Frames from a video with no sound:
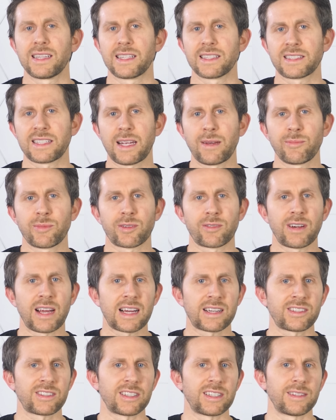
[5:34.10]
in the same
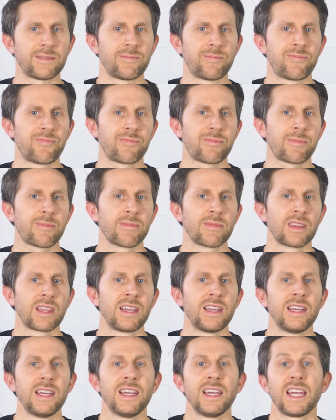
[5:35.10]
direction.
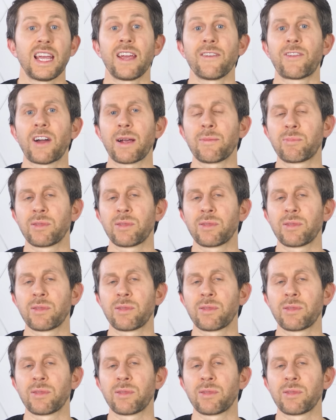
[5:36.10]
If I